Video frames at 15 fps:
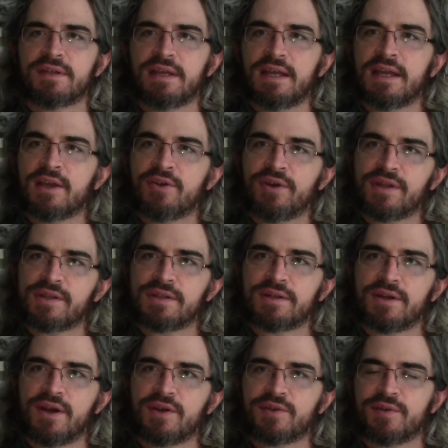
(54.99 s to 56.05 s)
the increase in
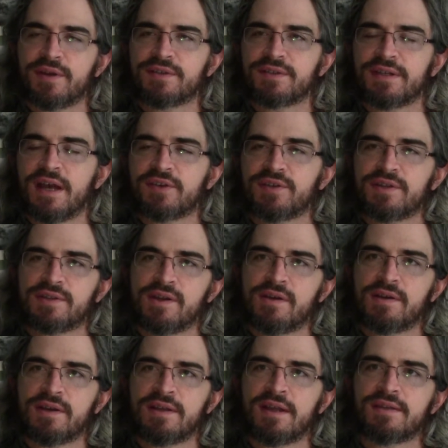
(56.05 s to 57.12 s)
incarceration actually
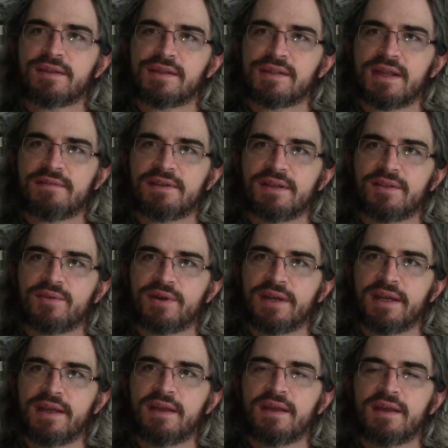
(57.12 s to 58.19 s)
started in
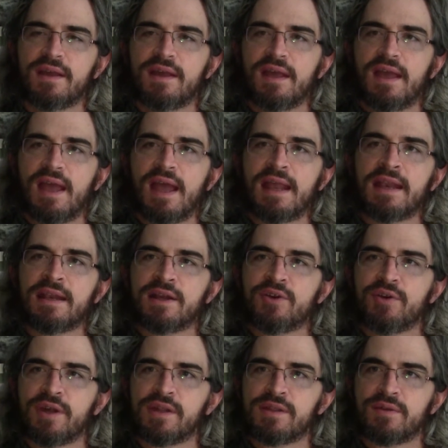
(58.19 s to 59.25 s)
1973, and it
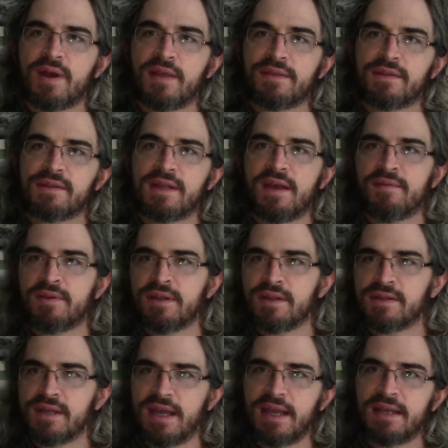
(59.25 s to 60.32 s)
increased throughout the
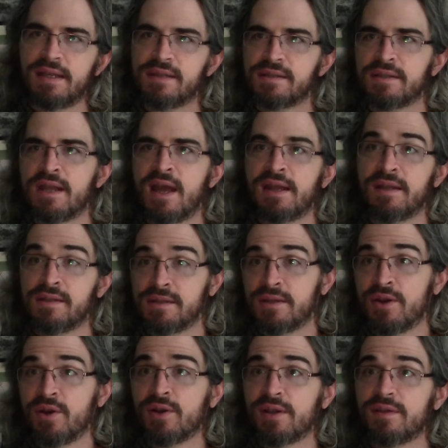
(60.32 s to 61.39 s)
70s, the 80s, and 90s, and
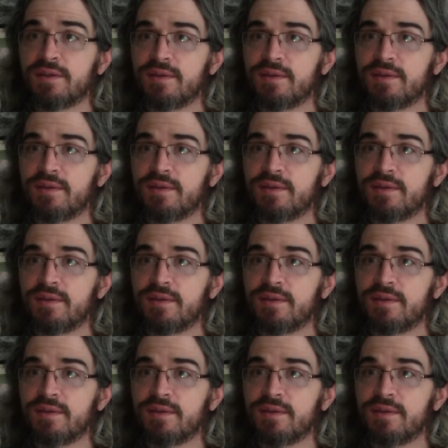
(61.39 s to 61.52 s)
the early